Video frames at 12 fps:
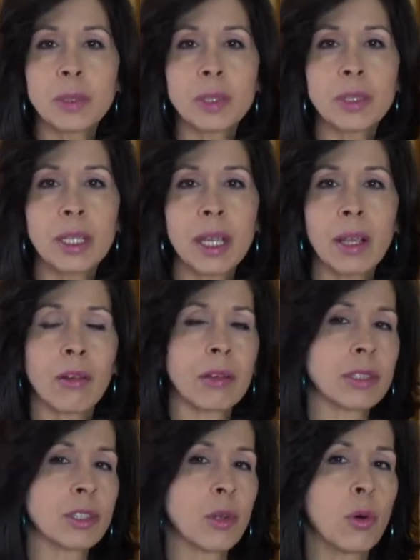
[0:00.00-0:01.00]
building or
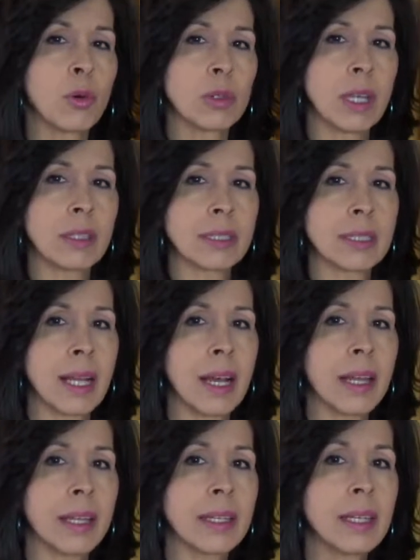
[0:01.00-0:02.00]
it's cold
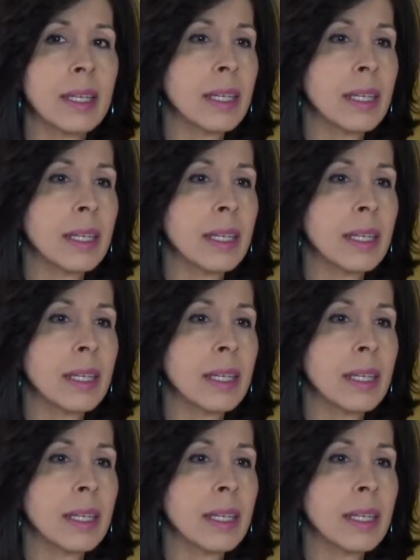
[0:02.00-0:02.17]
outside,